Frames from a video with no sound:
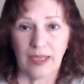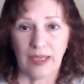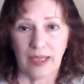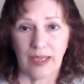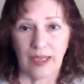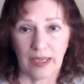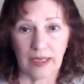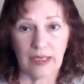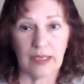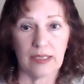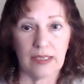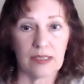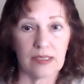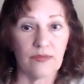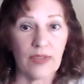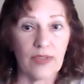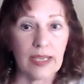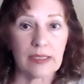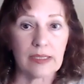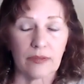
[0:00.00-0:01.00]
And it is
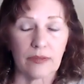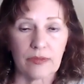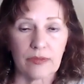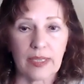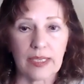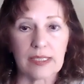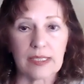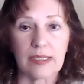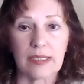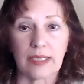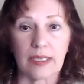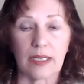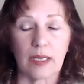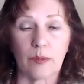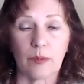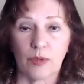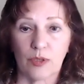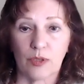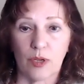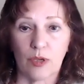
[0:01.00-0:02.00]
invasive. They stick it
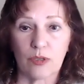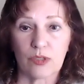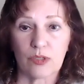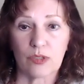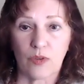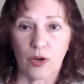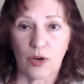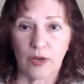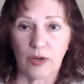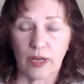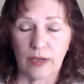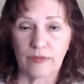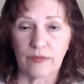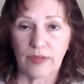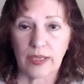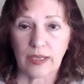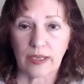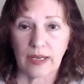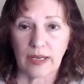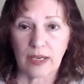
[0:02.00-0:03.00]
up your nose far enough,
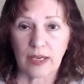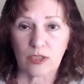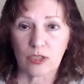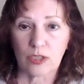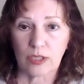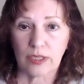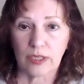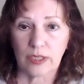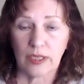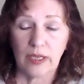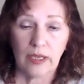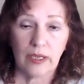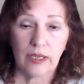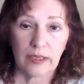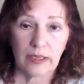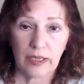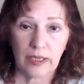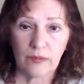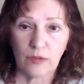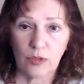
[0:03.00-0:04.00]
they can actually
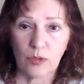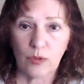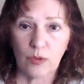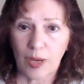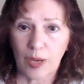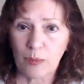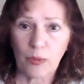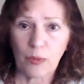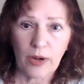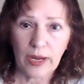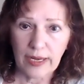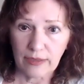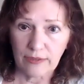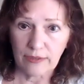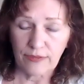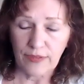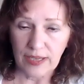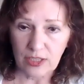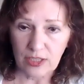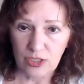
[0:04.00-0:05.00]
give you a brain
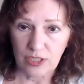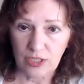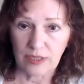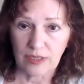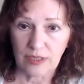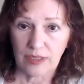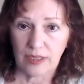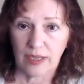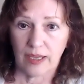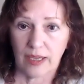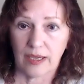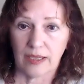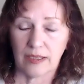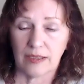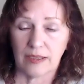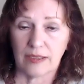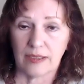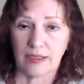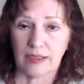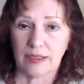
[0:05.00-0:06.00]
infection.
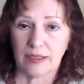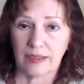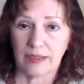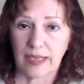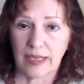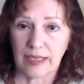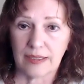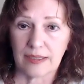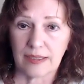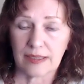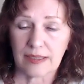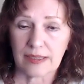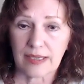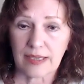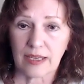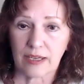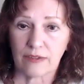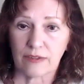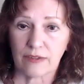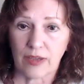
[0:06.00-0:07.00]
And that is a
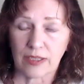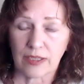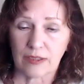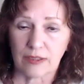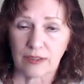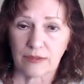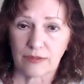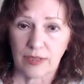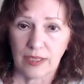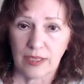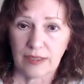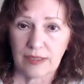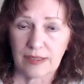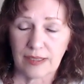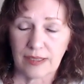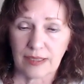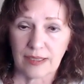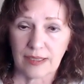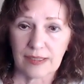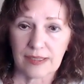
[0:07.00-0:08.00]
side effect of
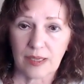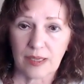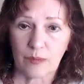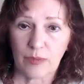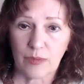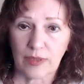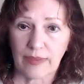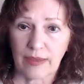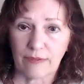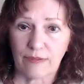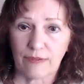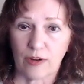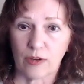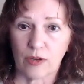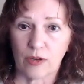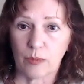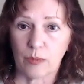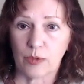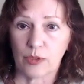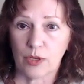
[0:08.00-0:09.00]
sticking something that far
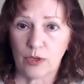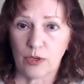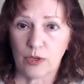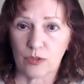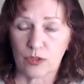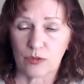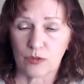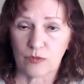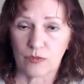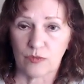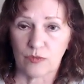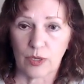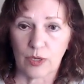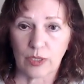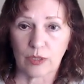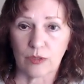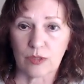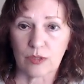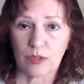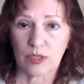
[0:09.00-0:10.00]
up your nose. You're very
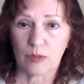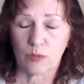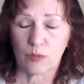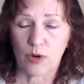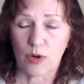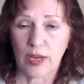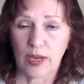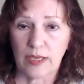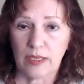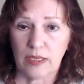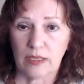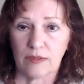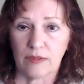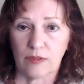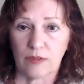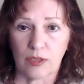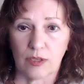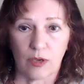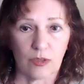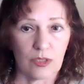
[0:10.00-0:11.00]
close to the brain. And if
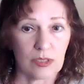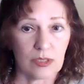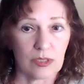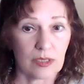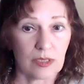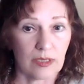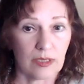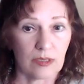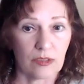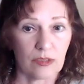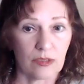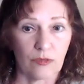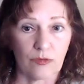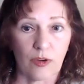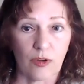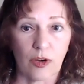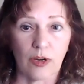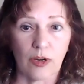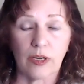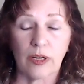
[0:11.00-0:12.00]
you go just a little too
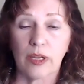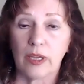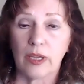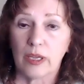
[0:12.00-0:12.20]
far,